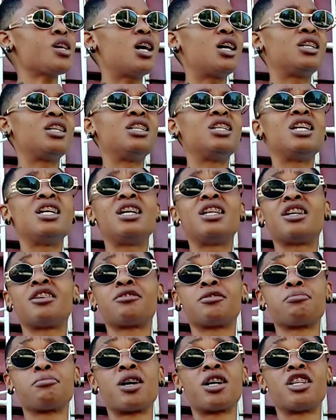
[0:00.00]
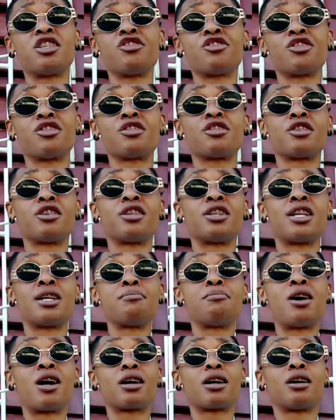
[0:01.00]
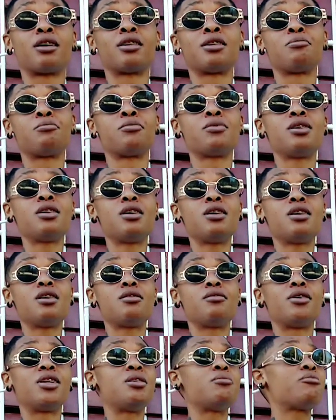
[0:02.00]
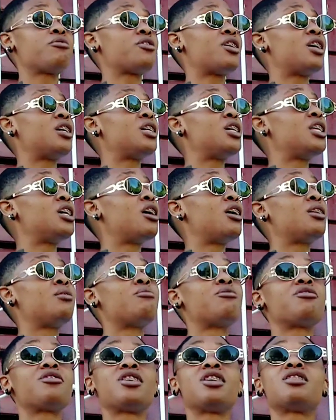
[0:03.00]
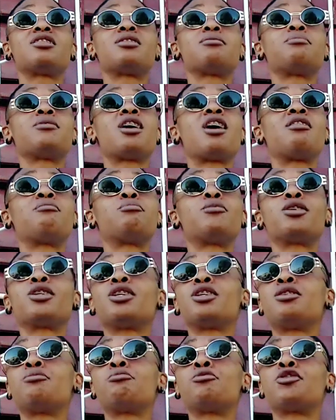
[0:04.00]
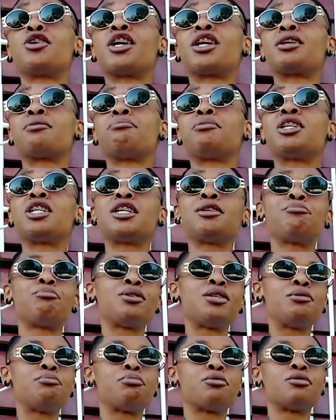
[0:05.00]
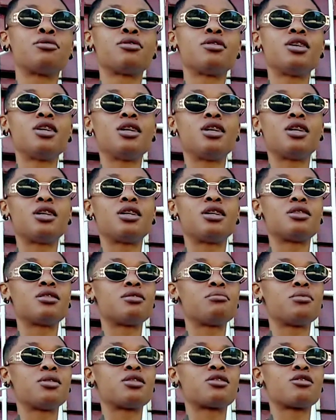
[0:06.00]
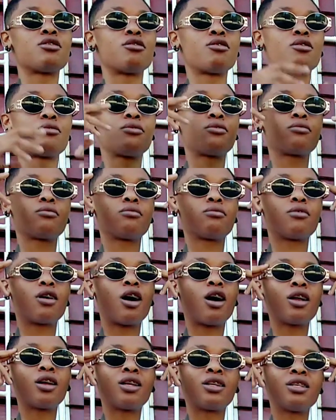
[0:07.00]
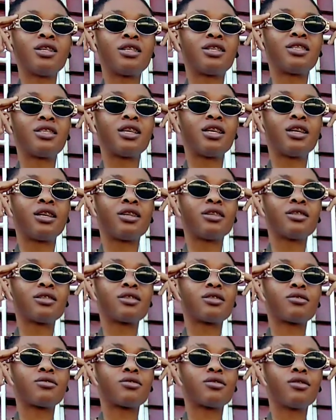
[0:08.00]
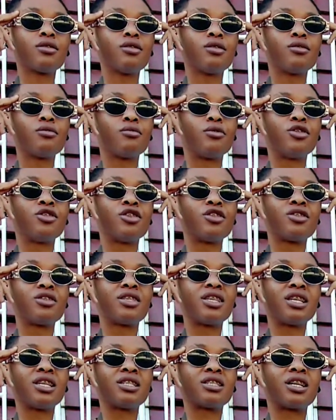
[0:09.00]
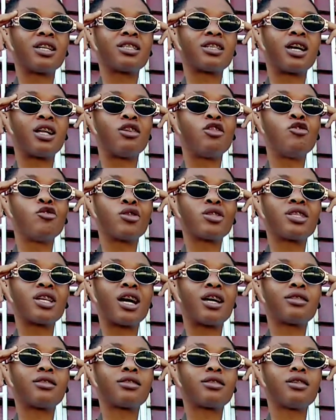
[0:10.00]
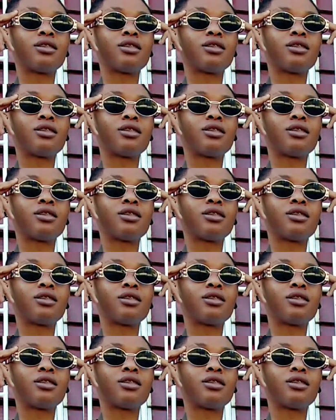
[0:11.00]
And in the end, everybody just turned their back on him. When him finally on him face, him not have money no more and he need people. You see me? So all of these things were just things that I looked at.